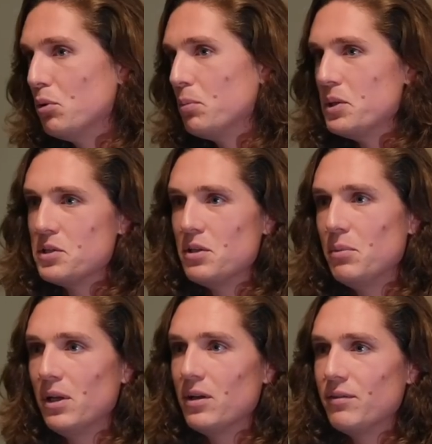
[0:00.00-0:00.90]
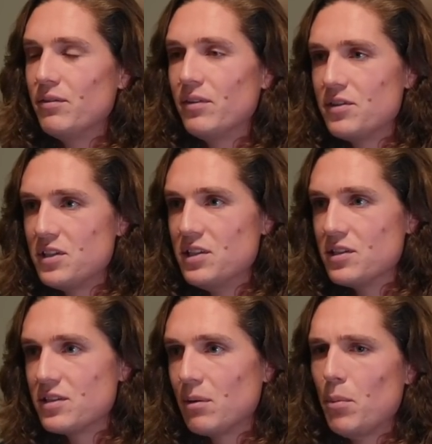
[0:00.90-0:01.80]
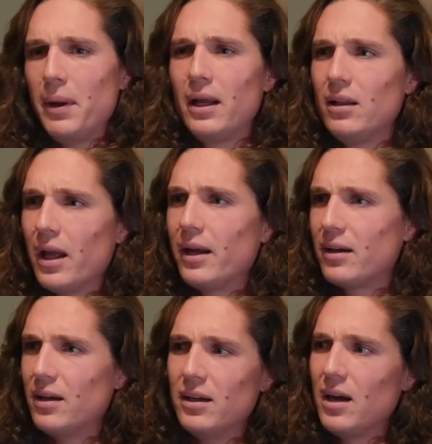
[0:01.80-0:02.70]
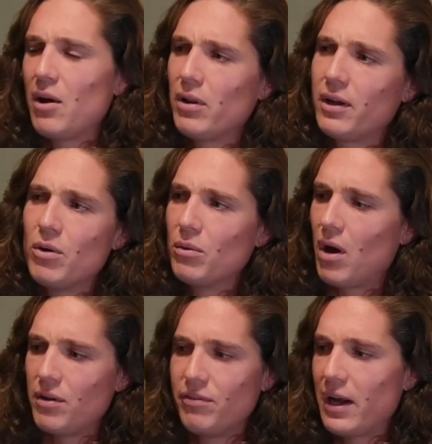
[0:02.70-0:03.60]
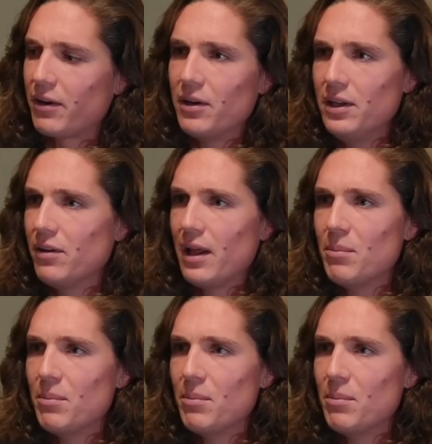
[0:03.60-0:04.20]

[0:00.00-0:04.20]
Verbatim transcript: bullpens in the middle of the yeah, seasons. That's another big, thing. Like yeah. I don't like going on flack run either that